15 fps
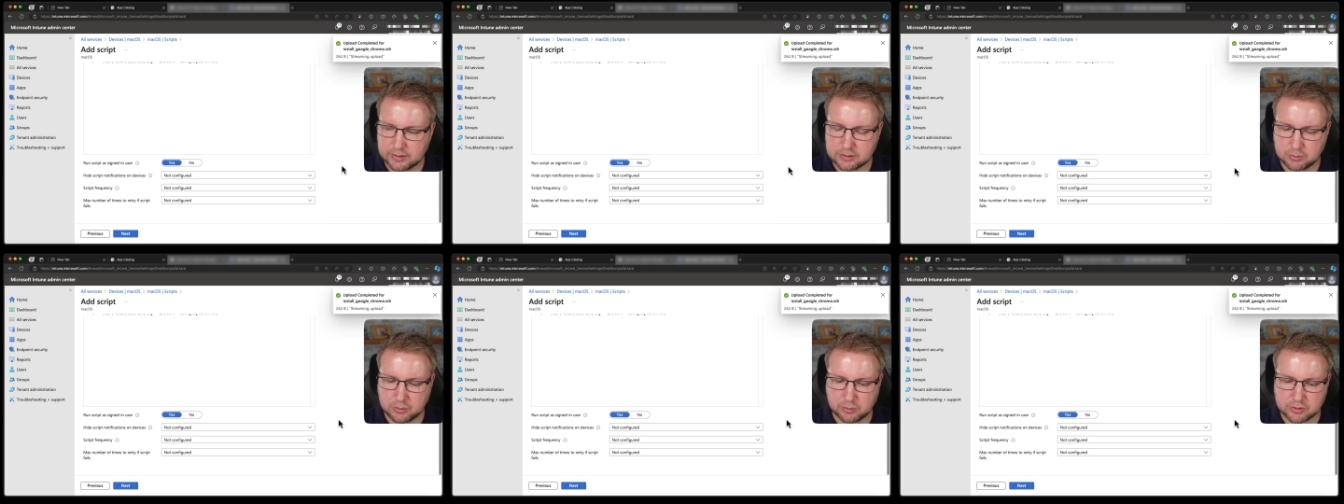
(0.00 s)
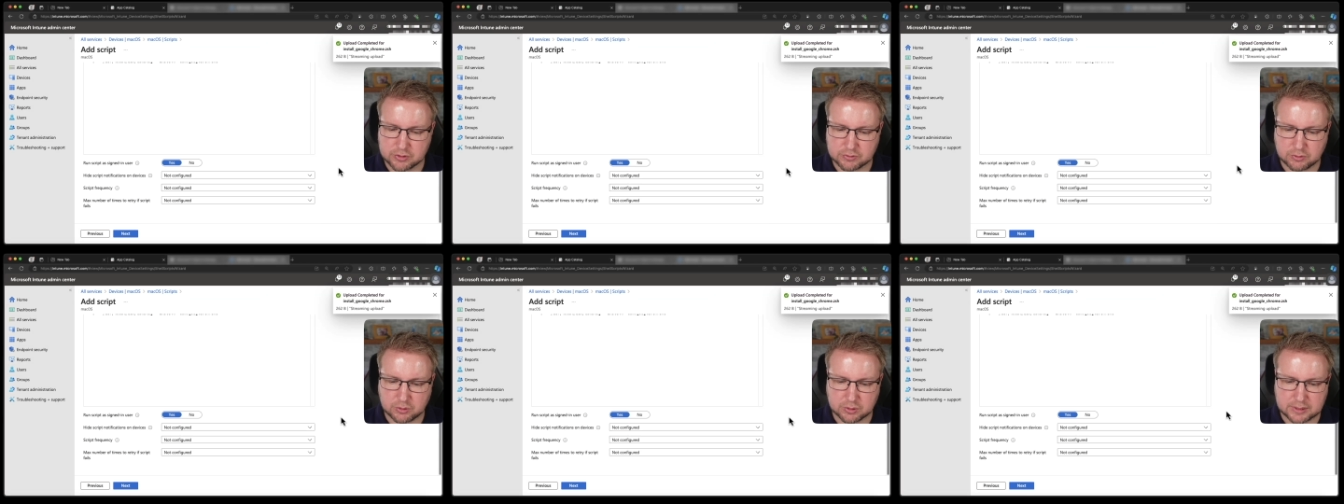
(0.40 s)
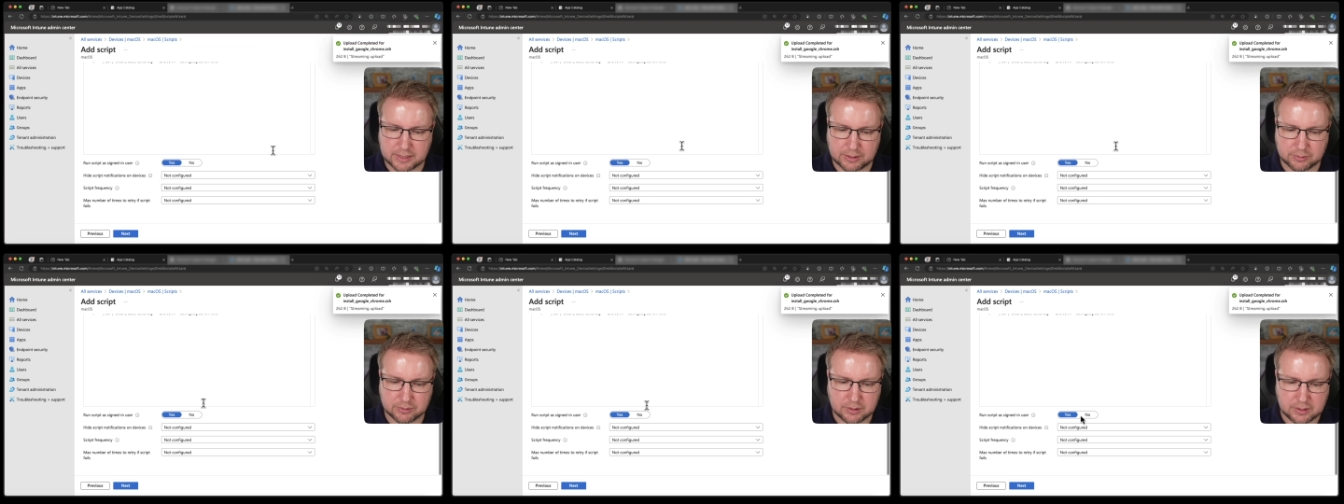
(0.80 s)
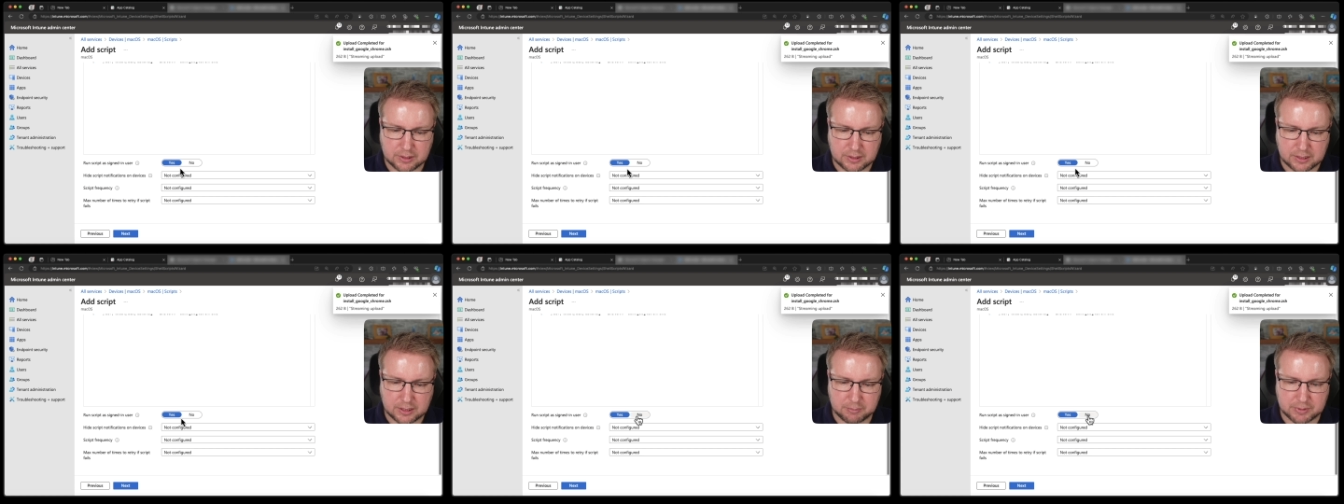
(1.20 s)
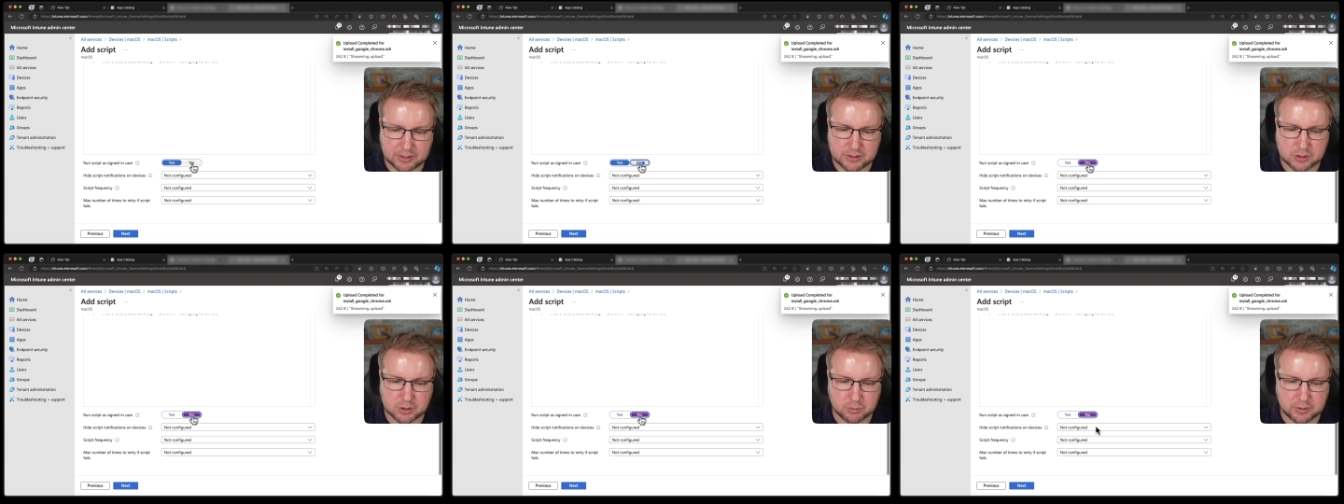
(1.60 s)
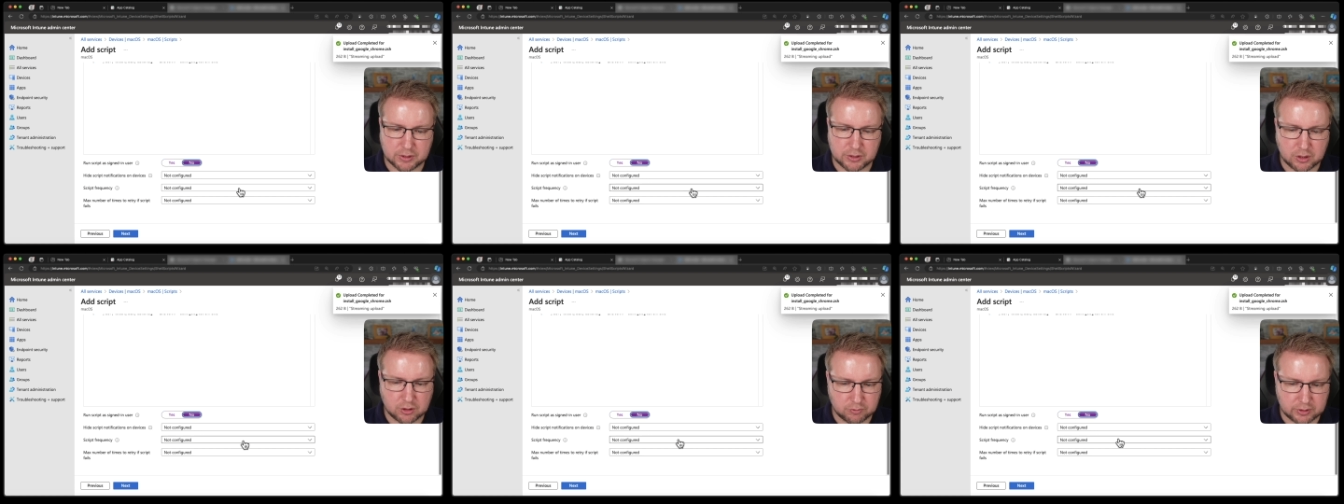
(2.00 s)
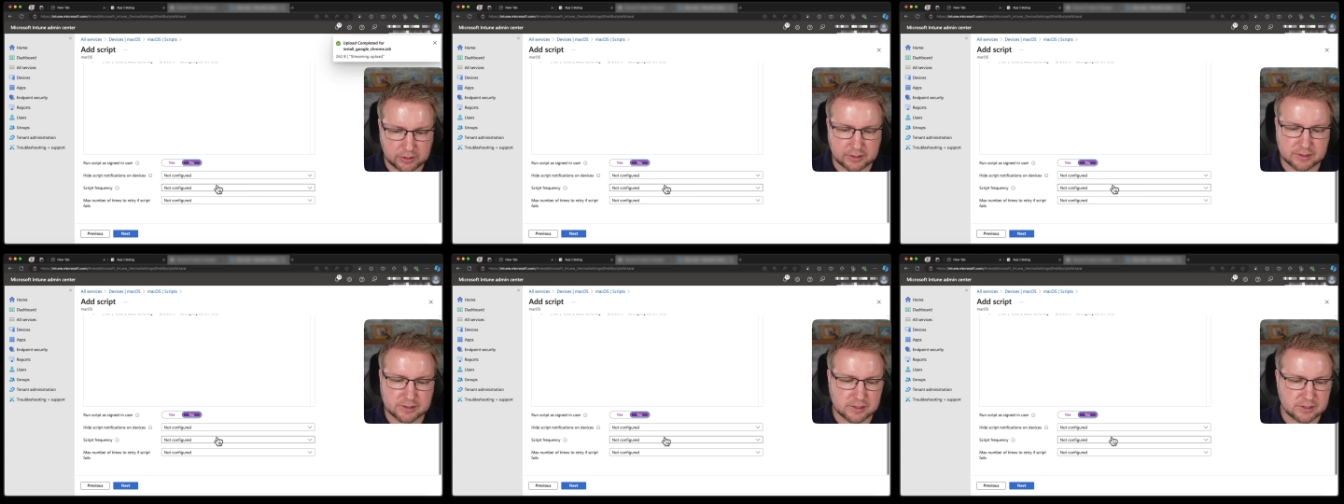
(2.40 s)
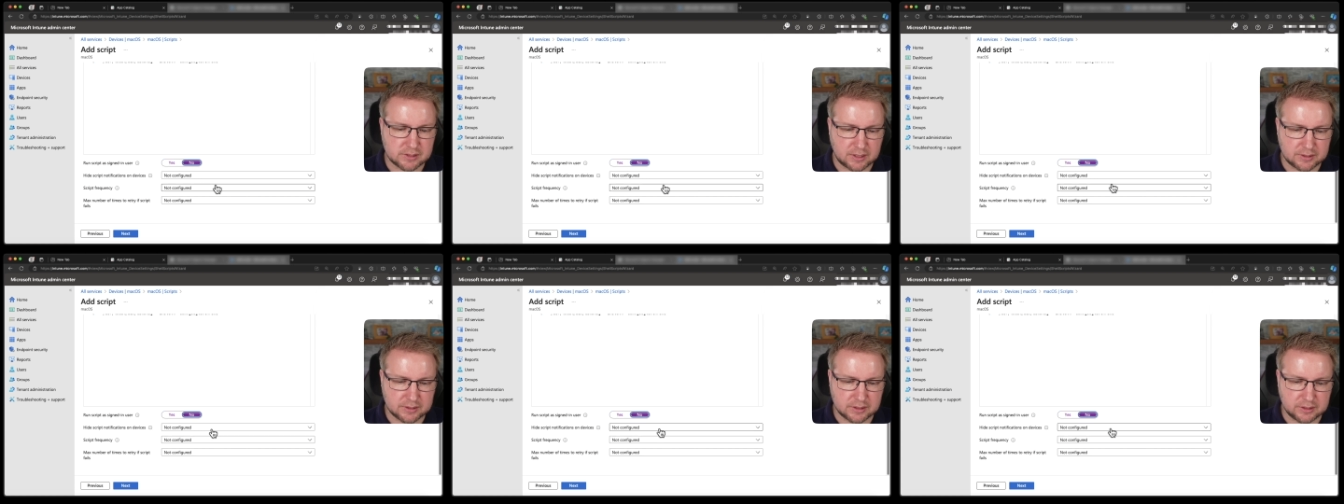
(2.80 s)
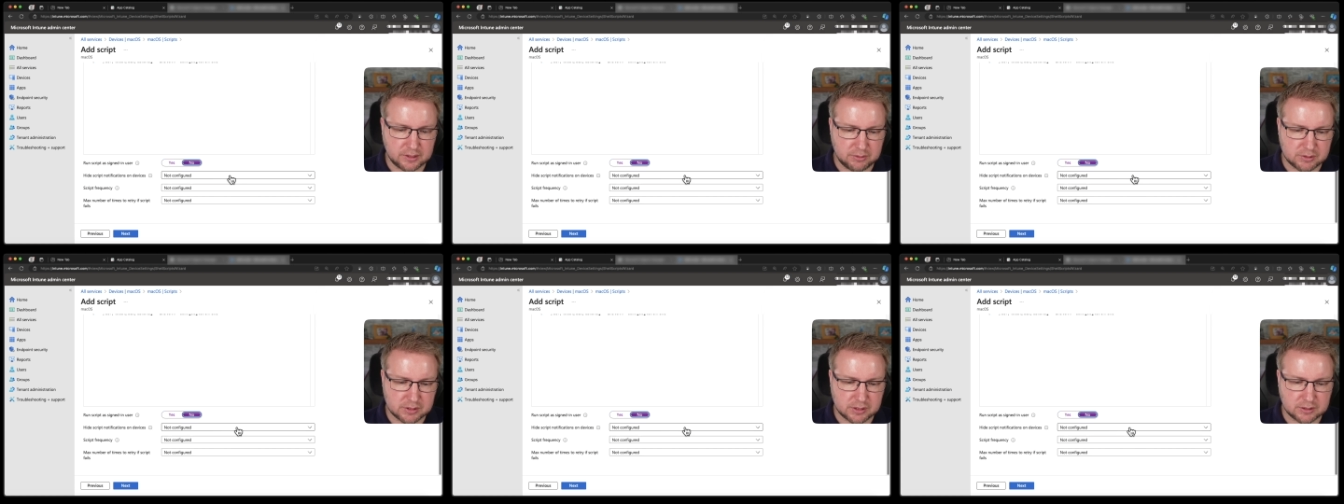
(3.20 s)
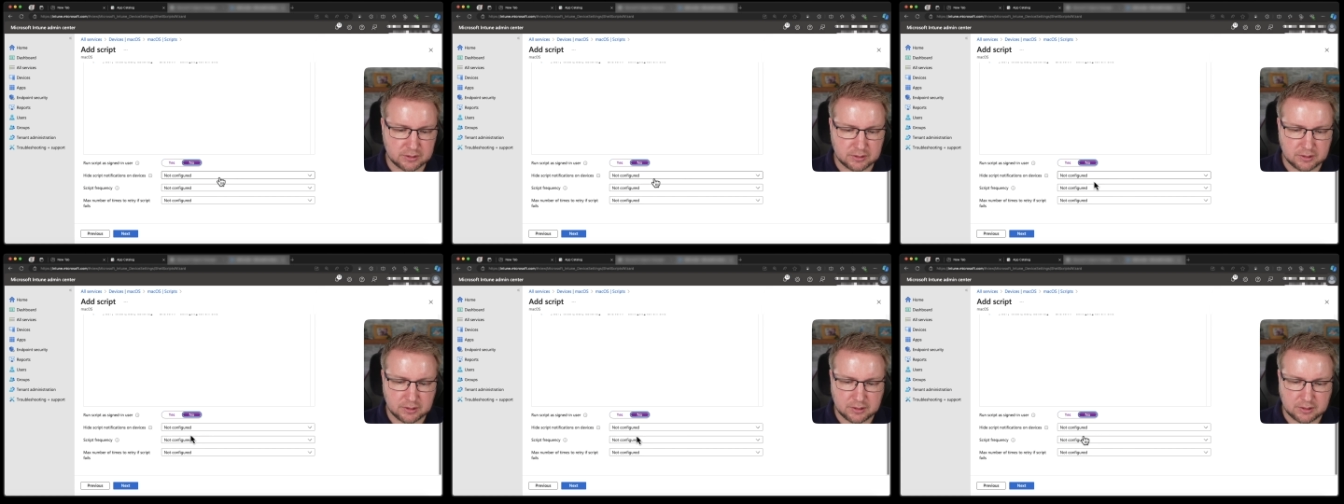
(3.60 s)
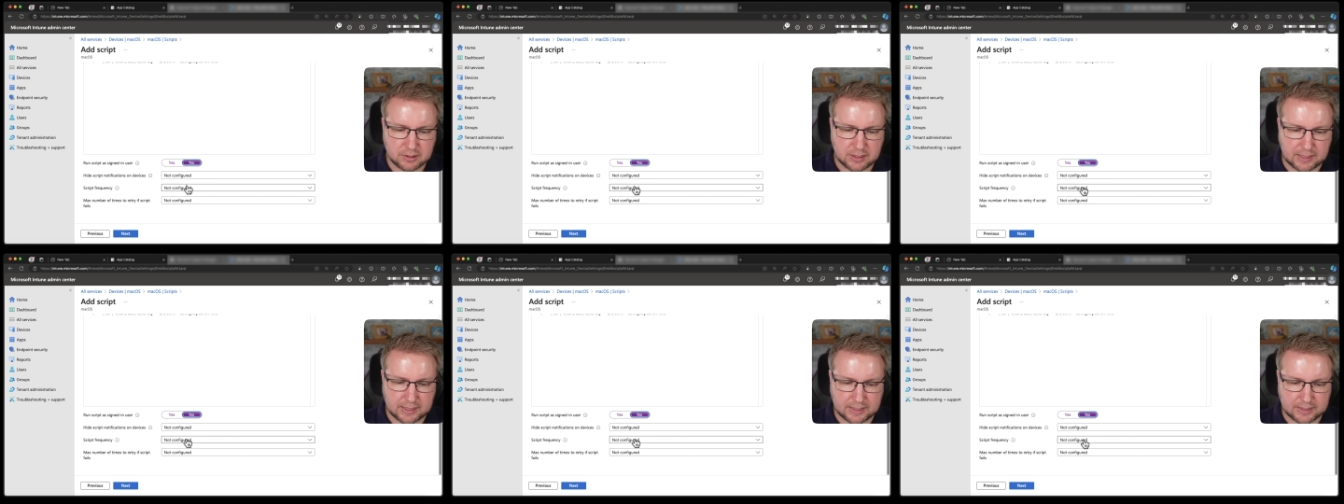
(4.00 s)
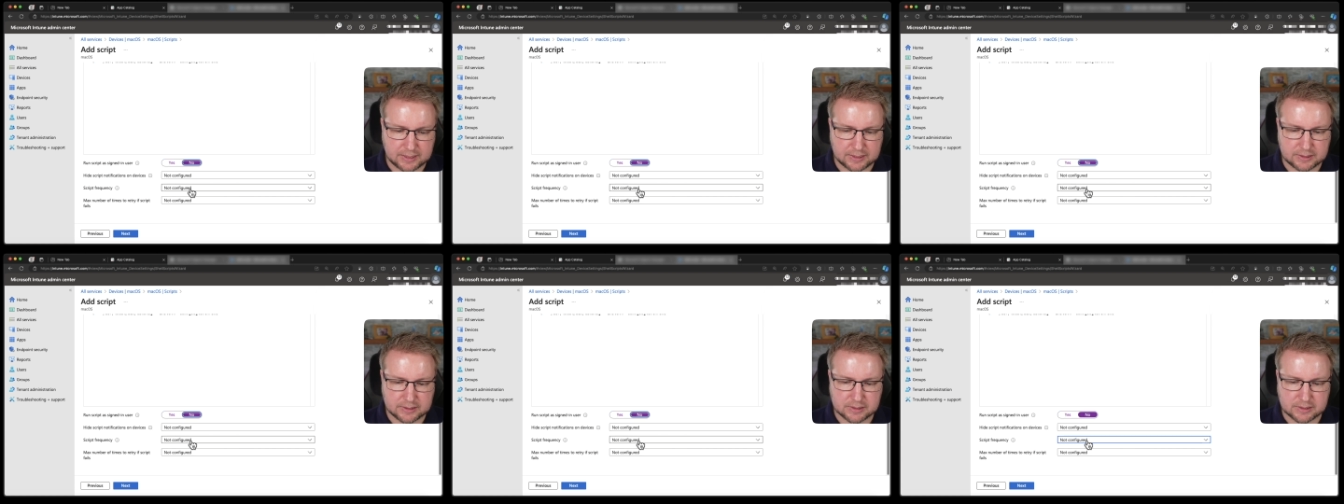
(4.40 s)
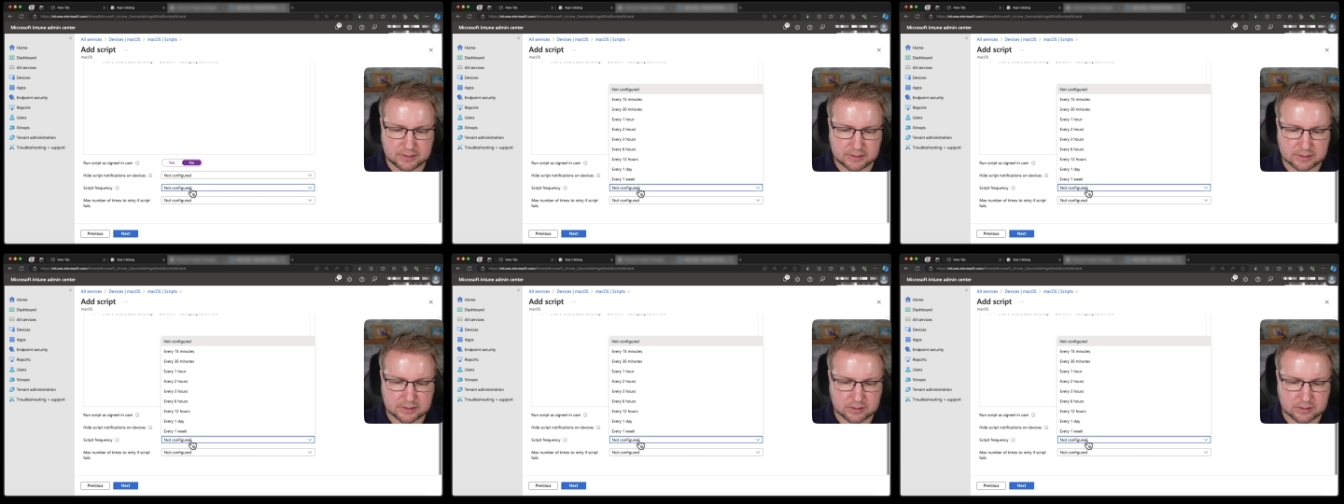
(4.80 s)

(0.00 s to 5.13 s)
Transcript: We want to scroll down and make sure we're not running as a signed in user and